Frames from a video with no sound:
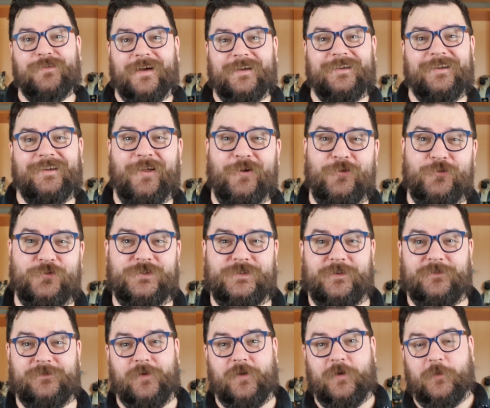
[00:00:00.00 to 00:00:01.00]
had loads
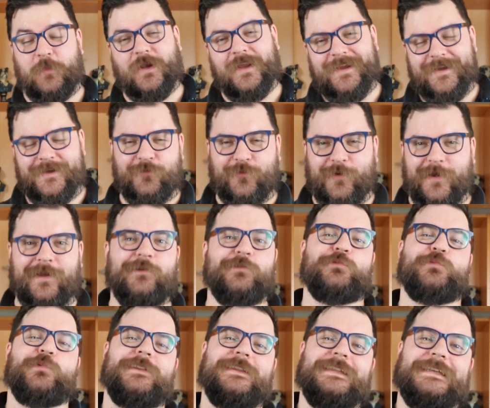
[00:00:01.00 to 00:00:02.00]
of fun playing
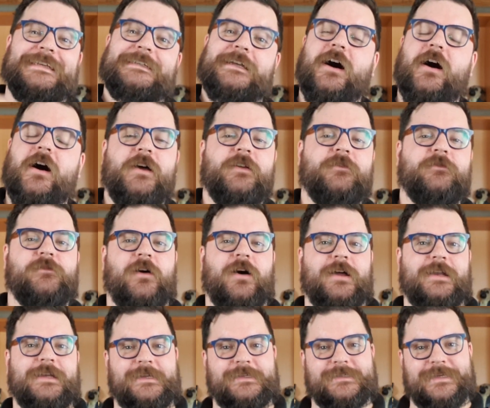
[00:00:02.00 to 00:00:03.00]
around with these iron
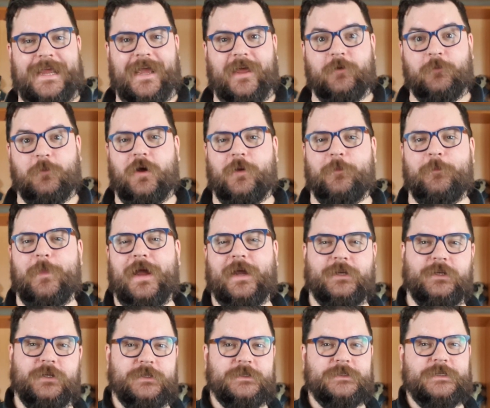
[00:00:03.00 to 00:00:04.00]
filings and my
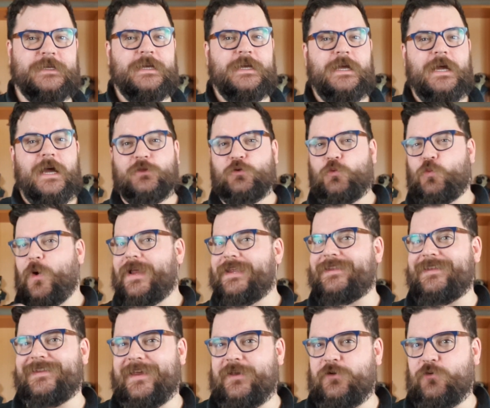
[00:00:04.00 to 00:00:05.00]
magnet. The way
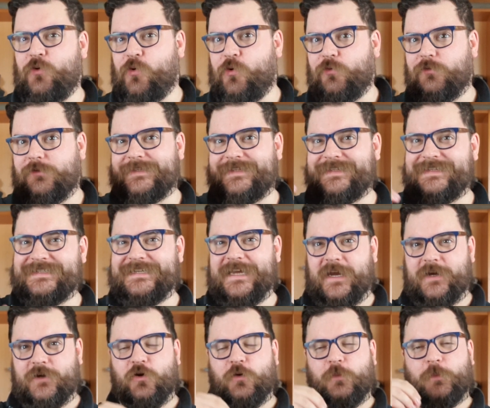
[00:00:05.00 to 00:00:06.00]
that they all
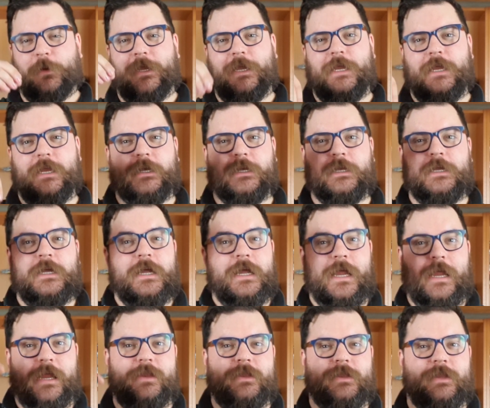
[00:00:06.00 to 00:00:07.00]
stack up in,
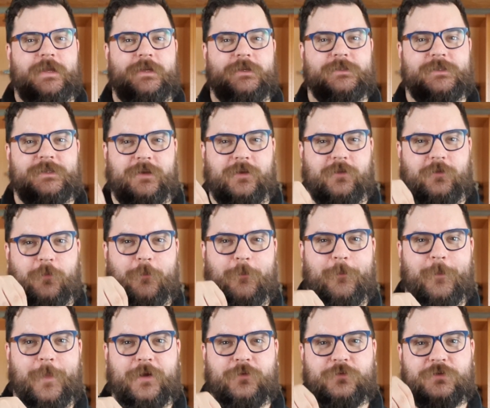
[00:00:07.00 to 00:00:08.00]
in these little
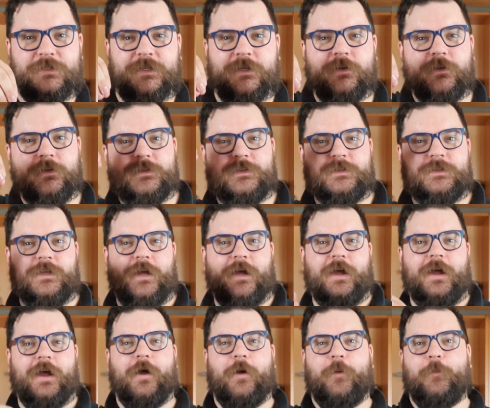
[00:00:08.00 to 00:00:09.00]
mountainous
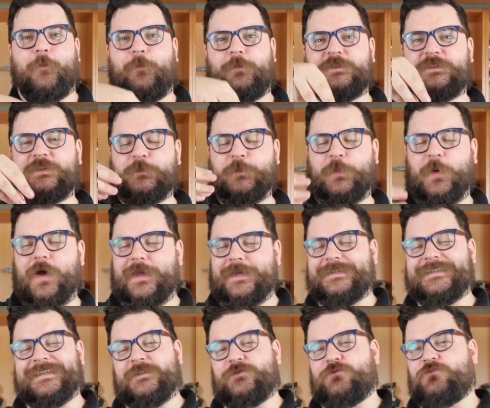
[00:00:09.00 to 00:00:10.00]
um,
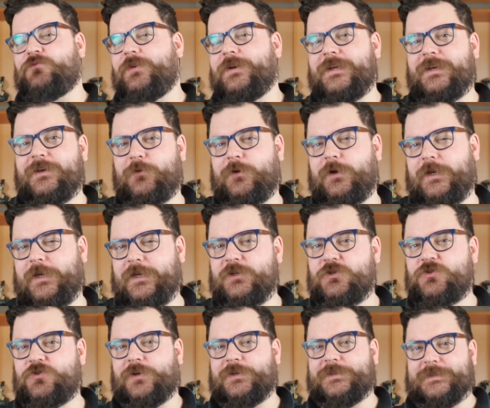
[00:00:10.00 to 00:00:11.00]
spikes is really, really
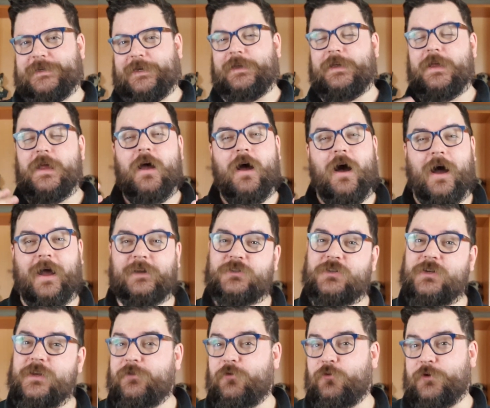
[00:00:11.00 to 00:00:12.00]
interesting. I
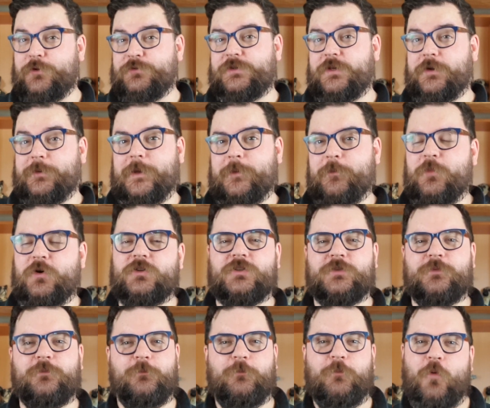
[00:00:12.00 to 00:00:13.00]
actually thought it was going to be
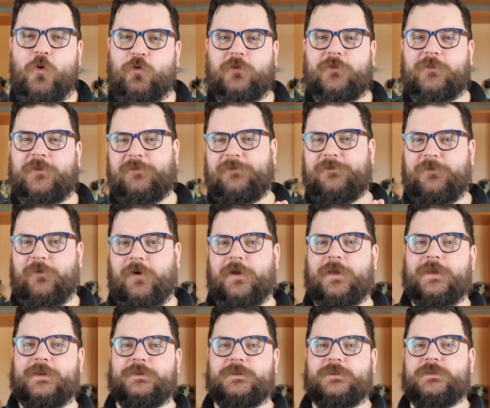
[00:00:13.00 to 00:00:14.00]
much more of a
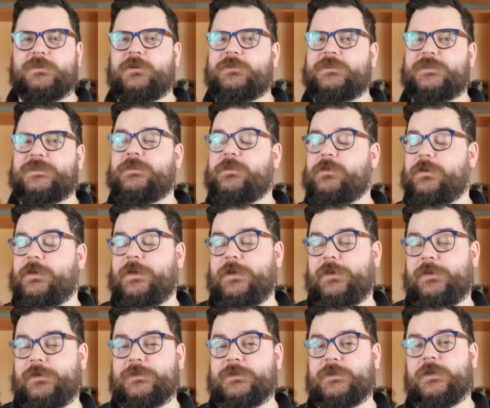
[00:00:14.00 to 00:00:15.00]
fine dust than it
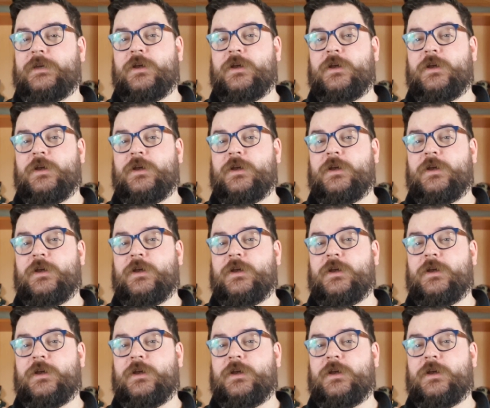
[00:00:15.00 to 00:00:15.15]
is.